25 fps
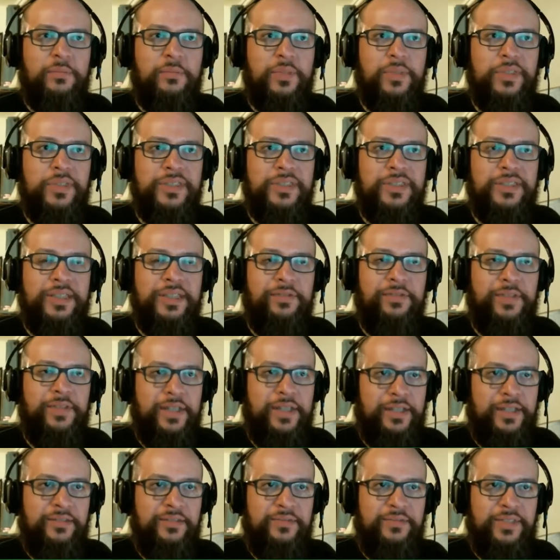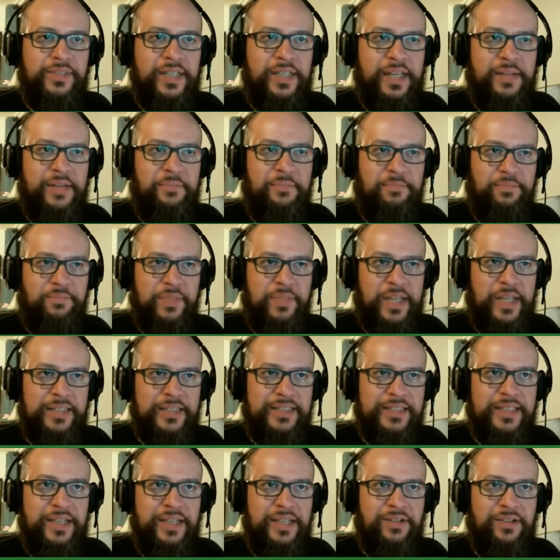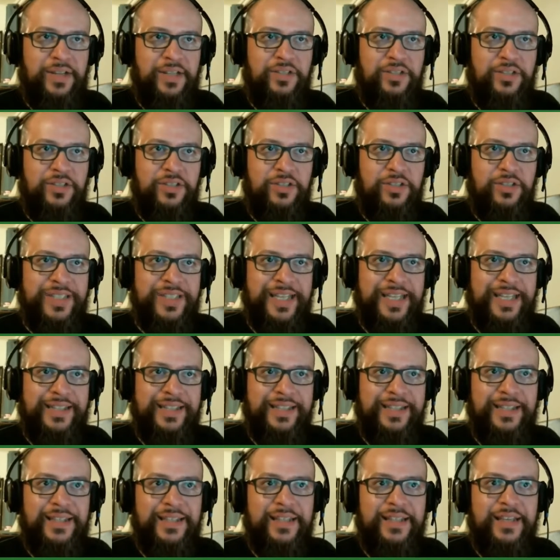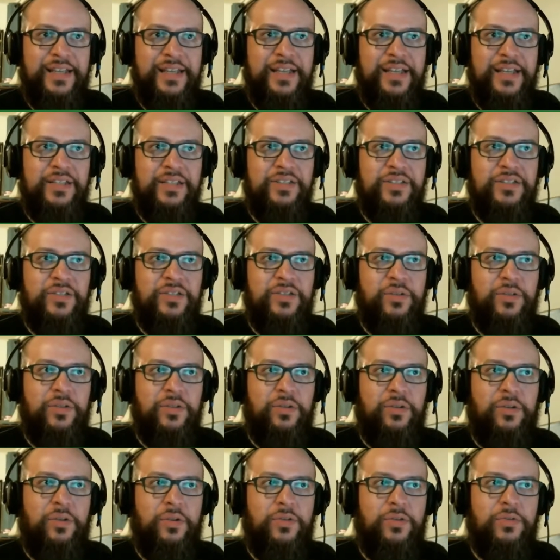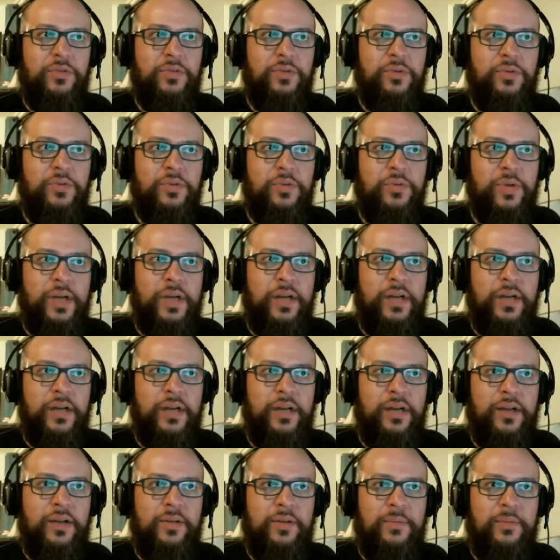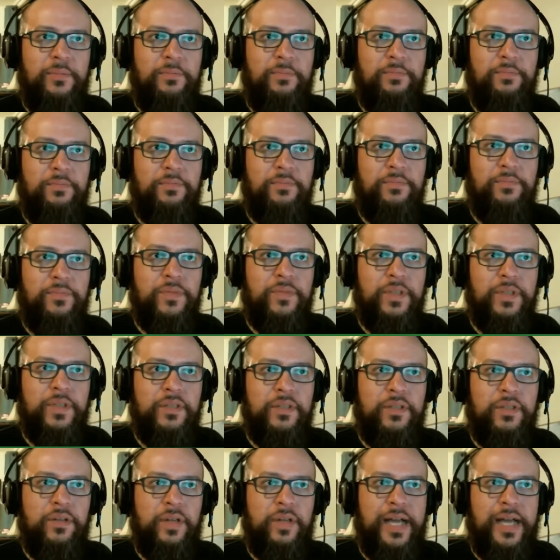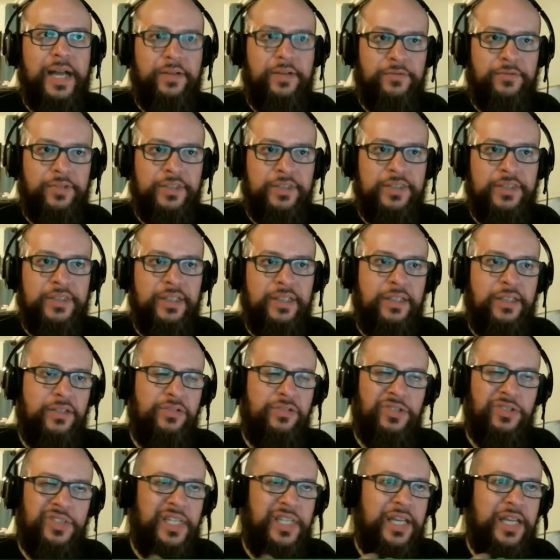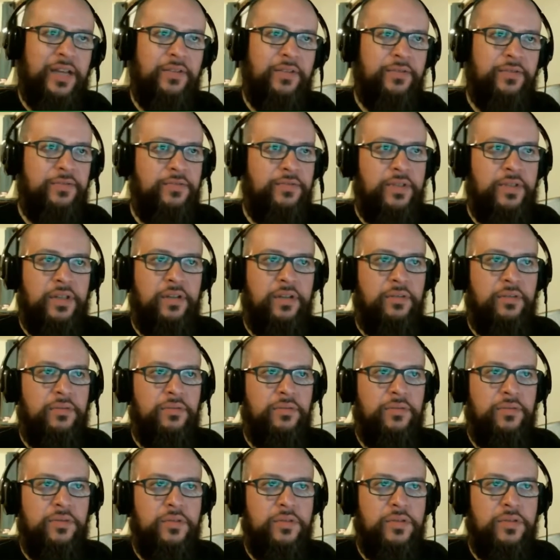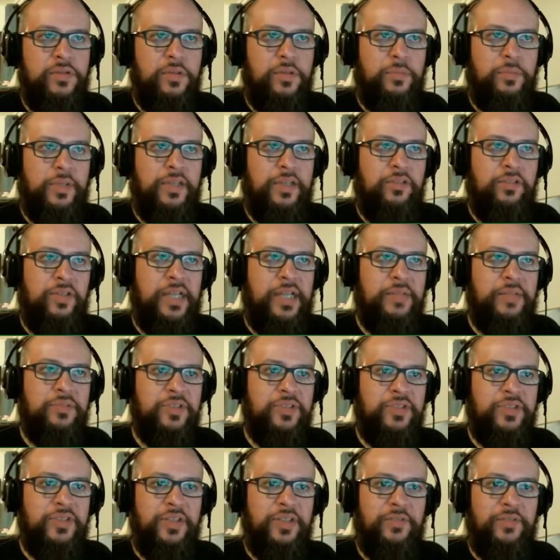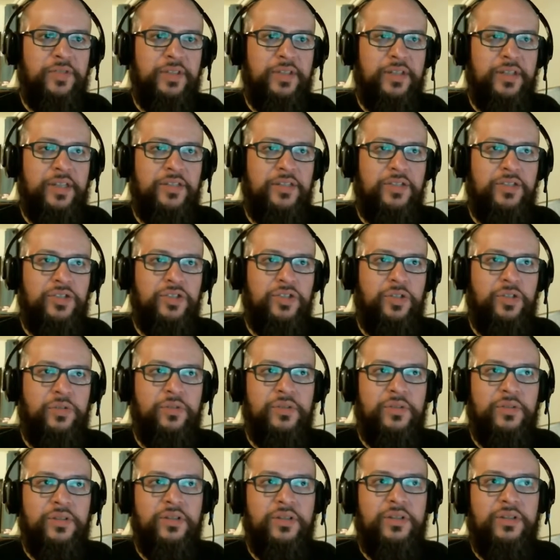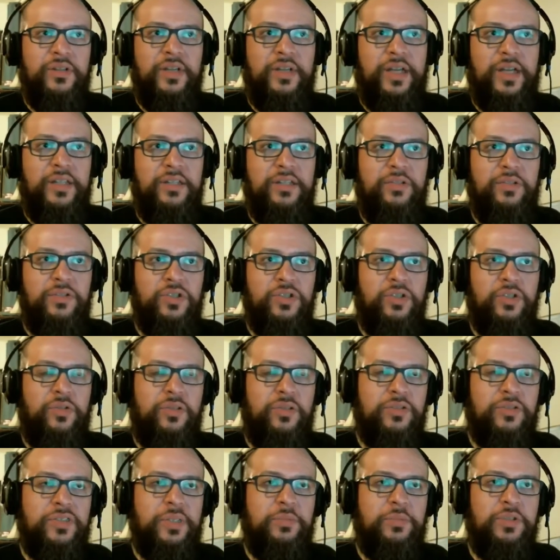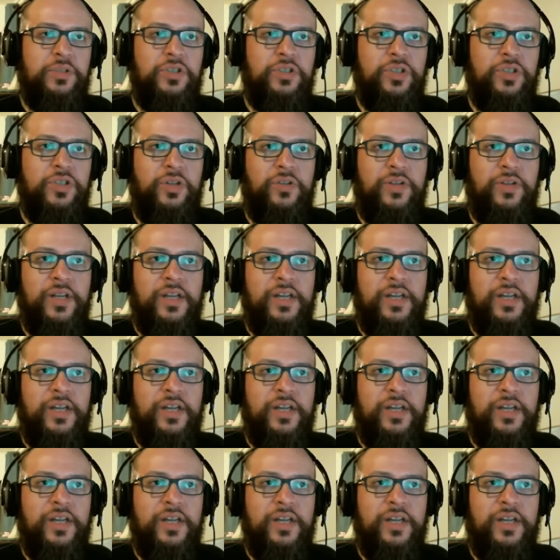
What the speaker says: Pacific time on Saturday, June 10th. So they'll go through their conference, and they'll just have, you can play their games and stuff at the show. At their separate show.